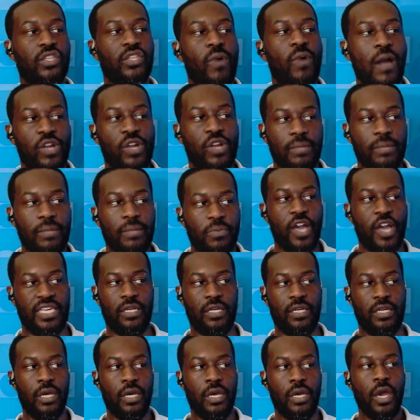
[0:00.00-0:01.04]
Why aren't I
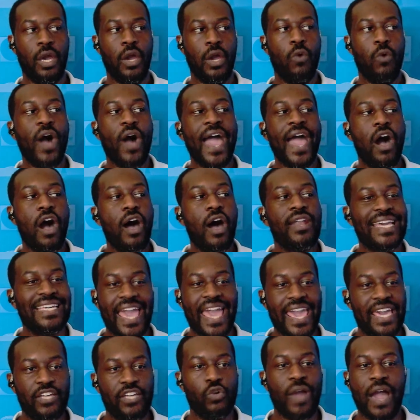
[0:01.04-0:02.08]
getting to where I want to be
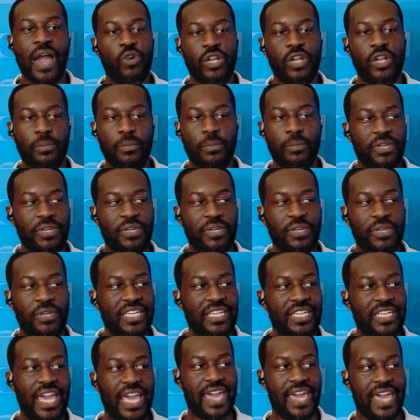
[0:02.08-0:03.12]
getting to? I see that I
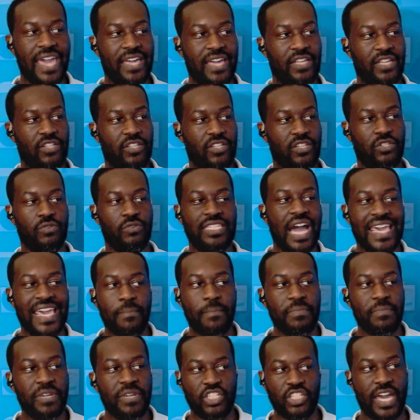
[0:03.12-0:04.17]
am in the chat.
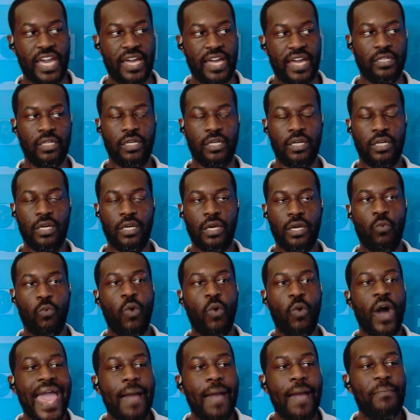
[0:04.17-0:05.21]
Why am I not
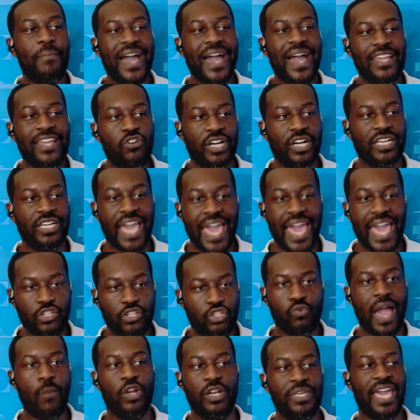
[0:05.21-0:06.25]
getting to where I want to be getting
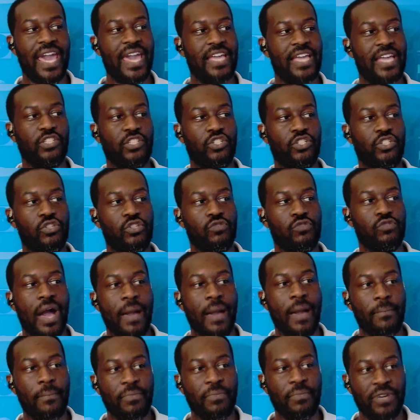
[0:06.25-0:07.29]
to? I'm going to tell you why.
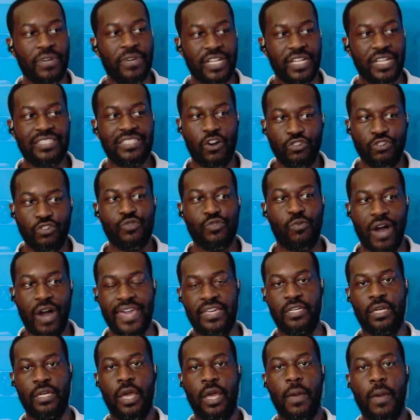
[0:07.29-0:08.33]

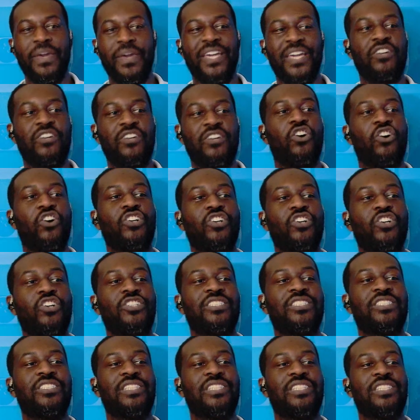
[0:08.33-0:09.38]
Because the system of
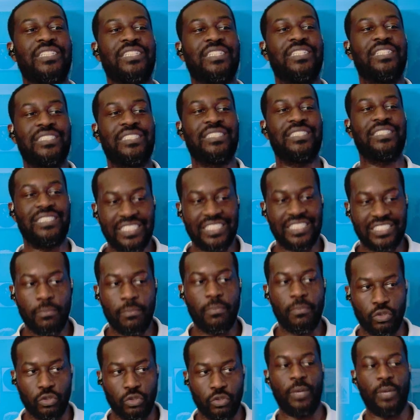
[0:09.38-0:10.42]
stewardship is not being
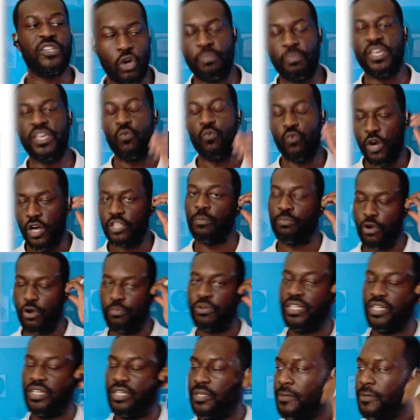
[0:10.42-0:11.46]
worked appropriately.
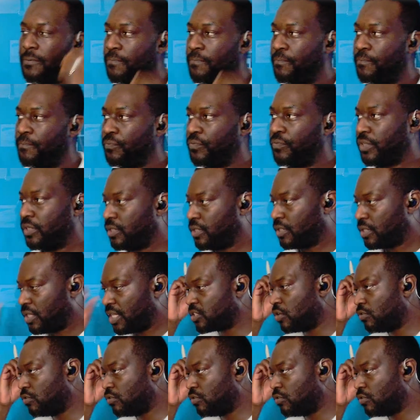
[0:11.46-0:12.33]
Let's go deeper.